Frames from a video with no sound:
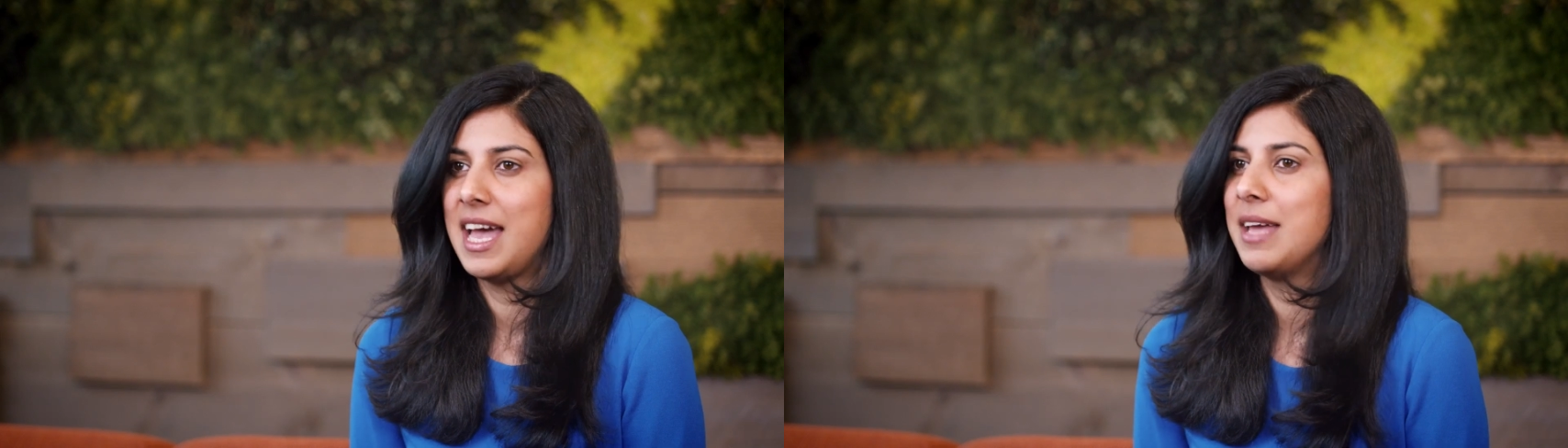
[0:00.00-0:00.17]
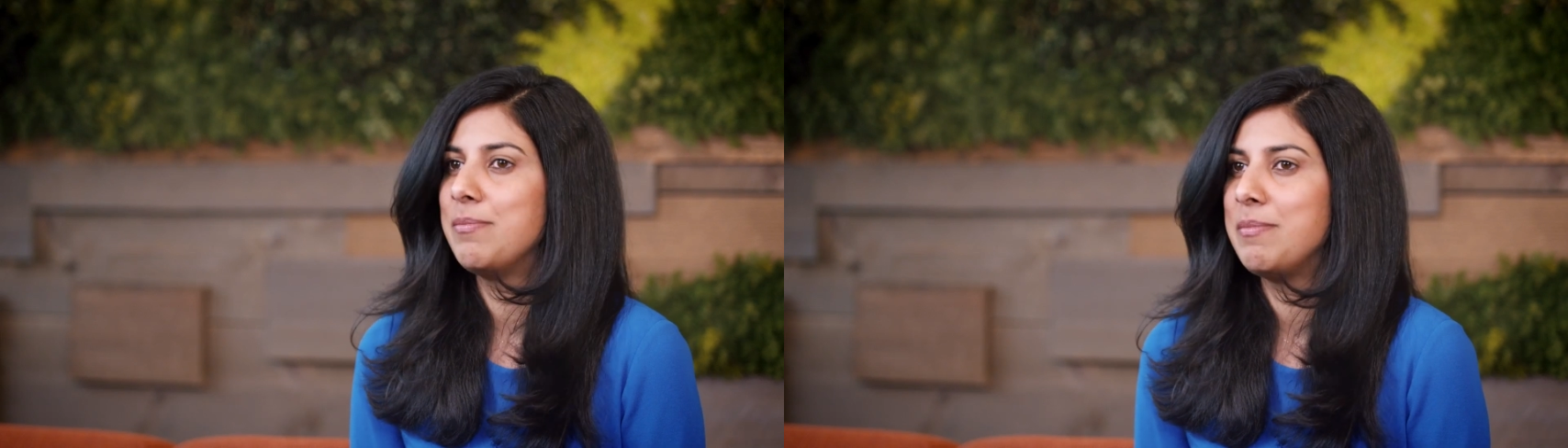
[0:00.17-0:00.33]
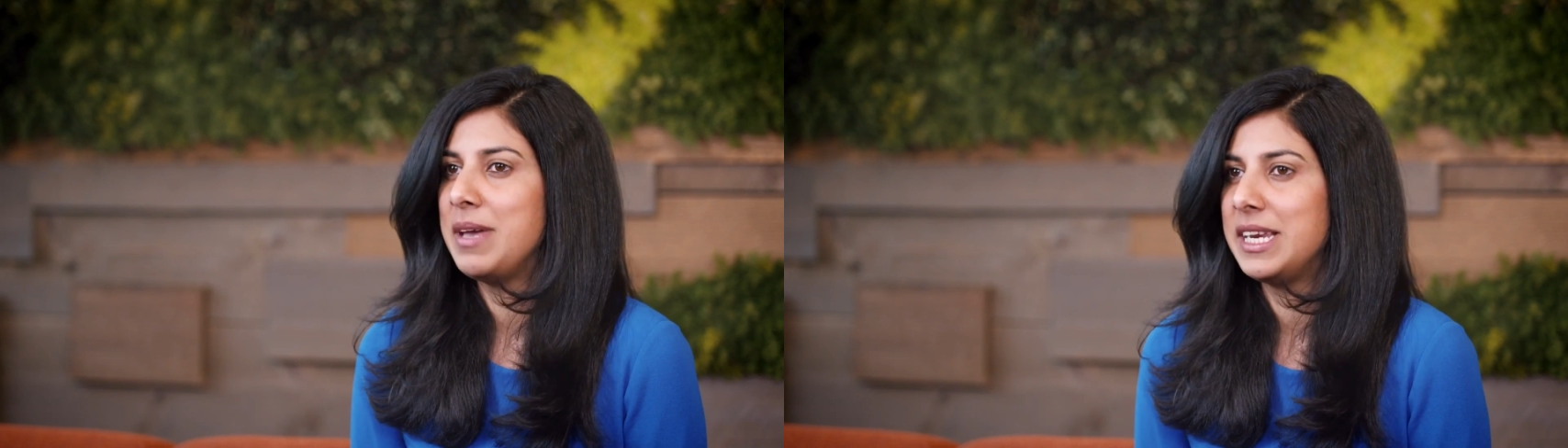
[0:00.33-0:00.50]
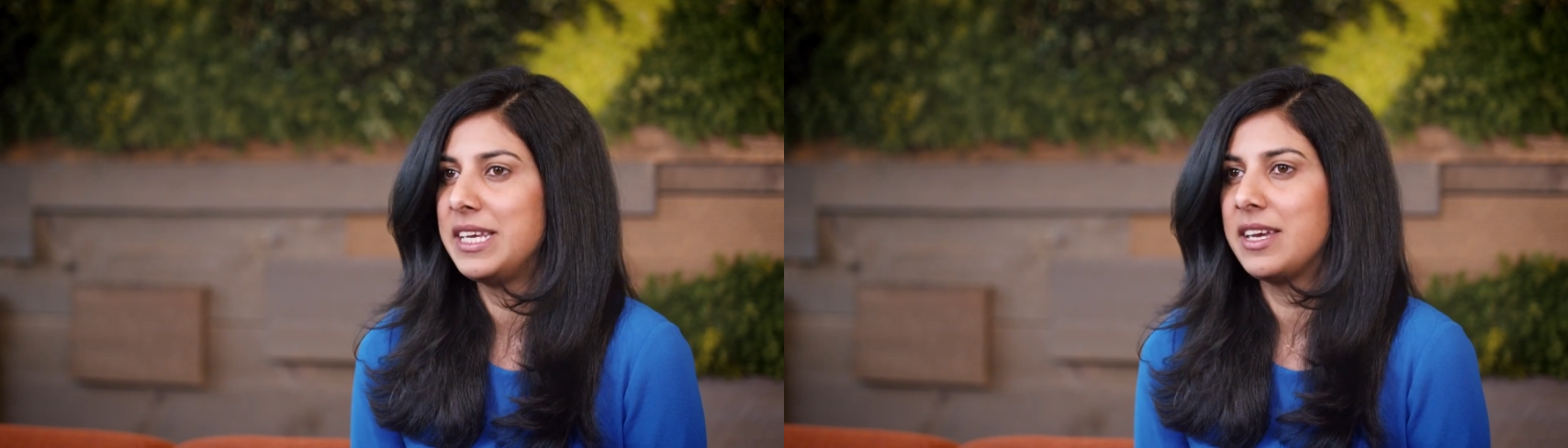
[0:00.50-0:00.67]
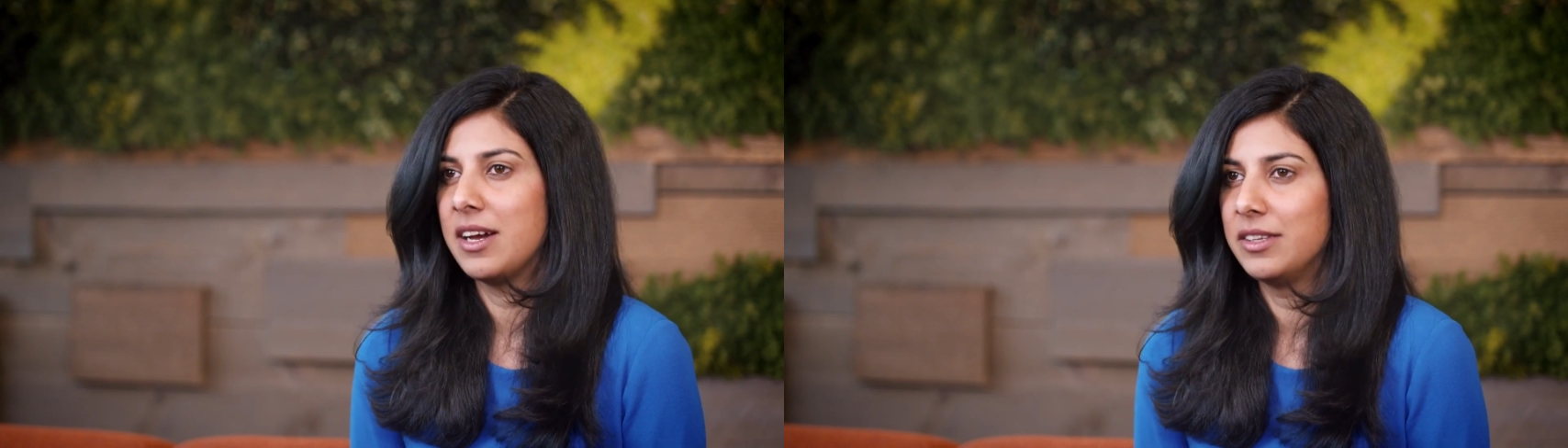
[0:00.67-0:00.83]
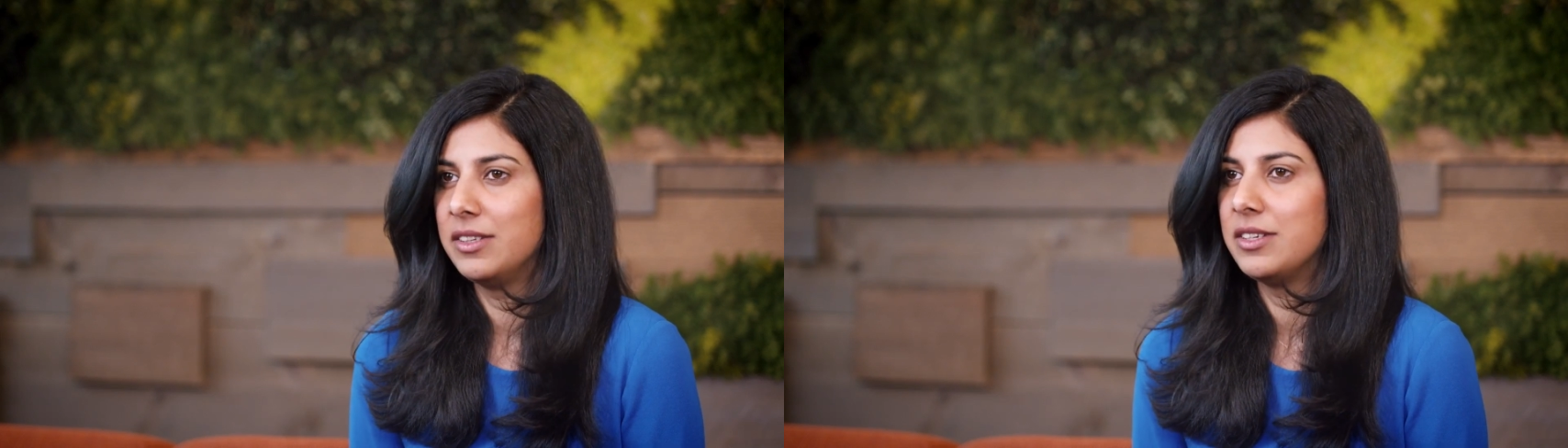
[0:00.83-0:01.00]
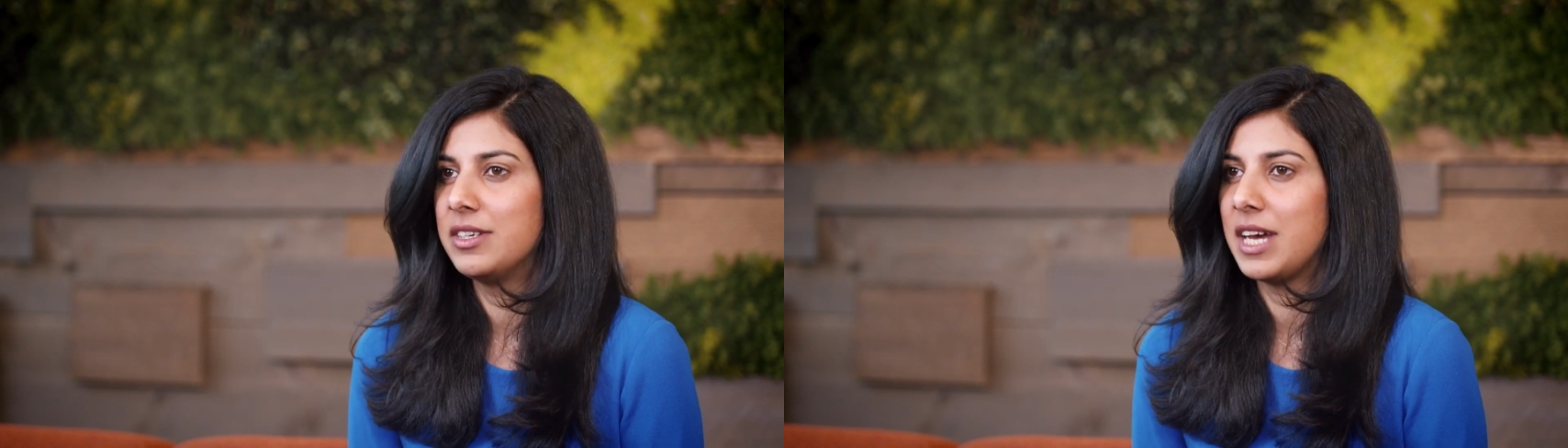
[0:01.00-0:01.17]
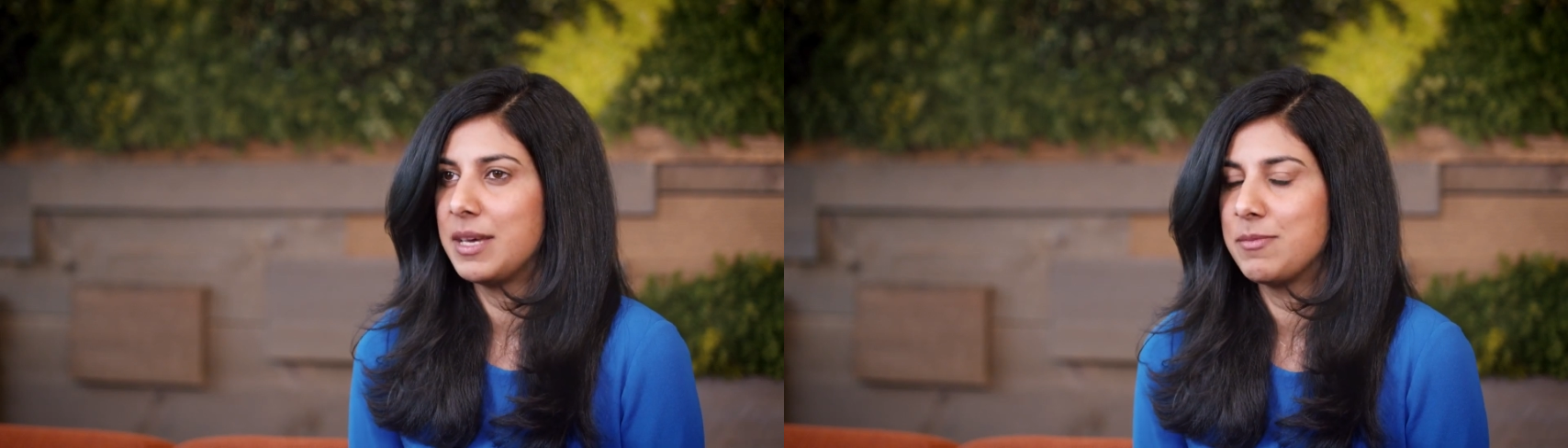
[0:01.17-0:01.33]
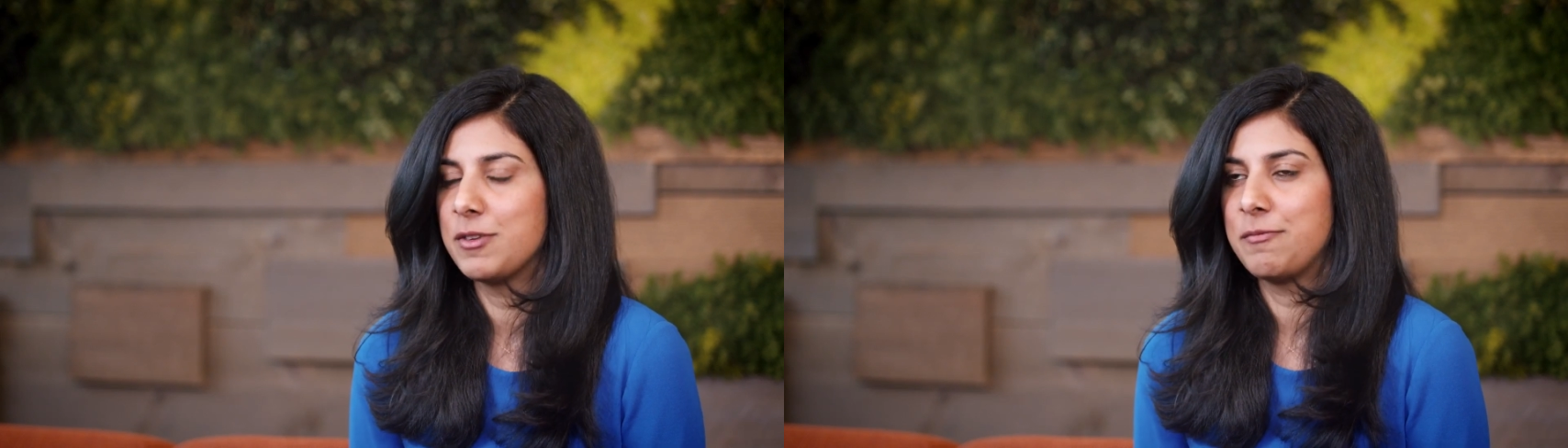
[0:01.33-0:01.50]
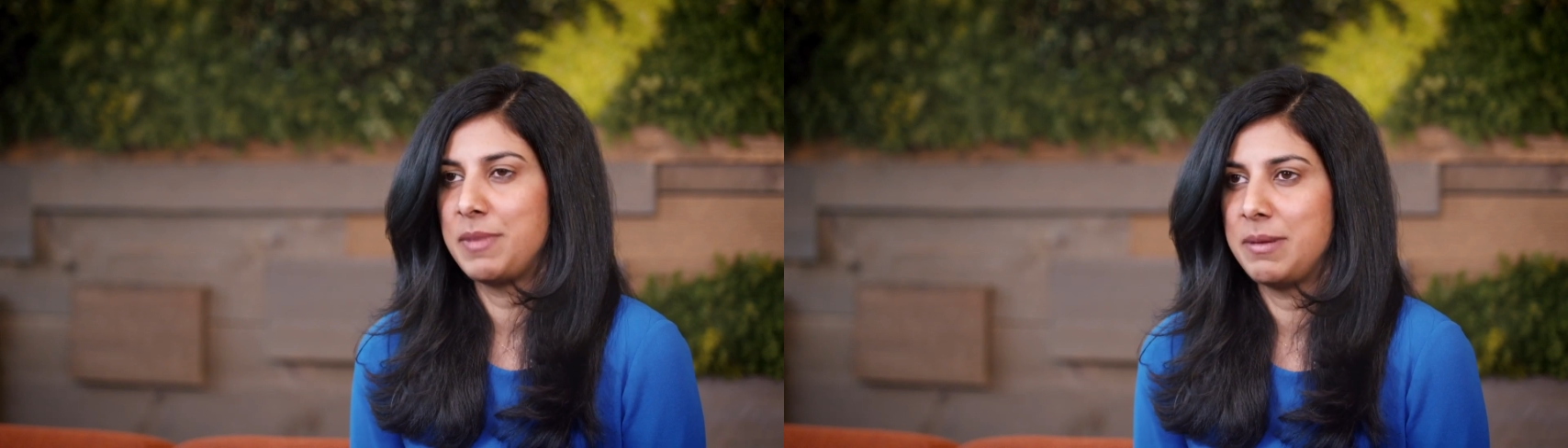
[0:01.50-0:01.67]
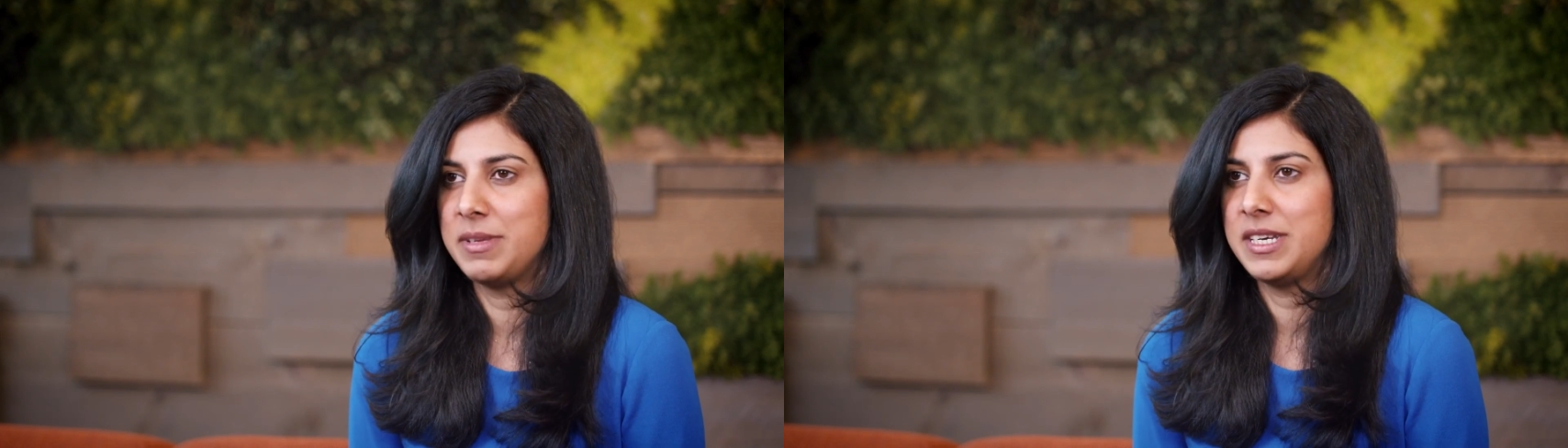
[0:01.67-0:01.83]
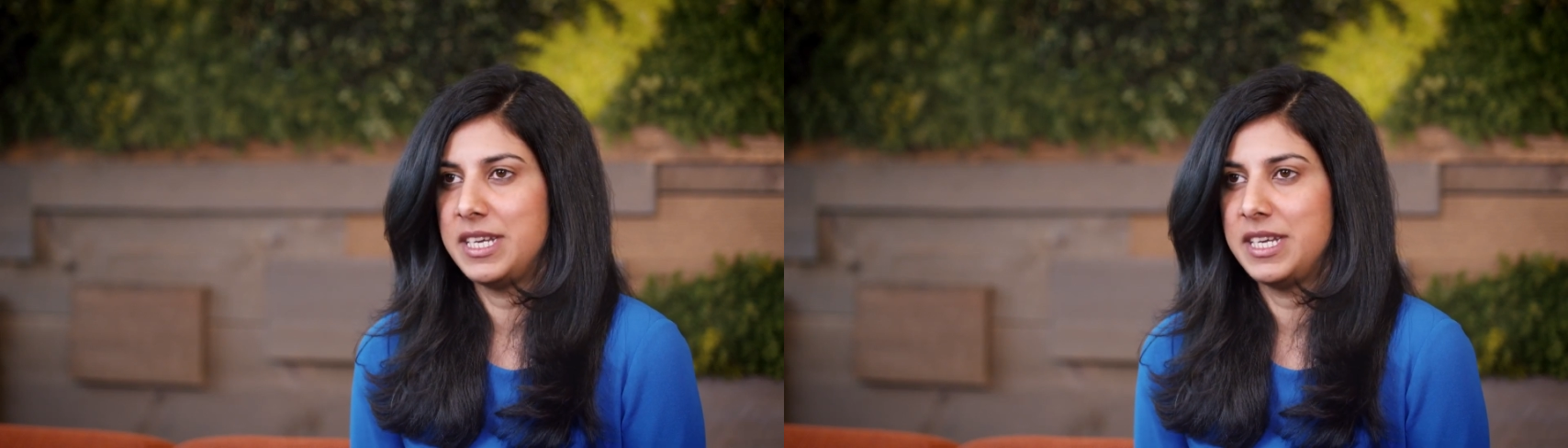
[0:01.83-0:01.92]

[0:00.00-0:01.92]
and many other types of payment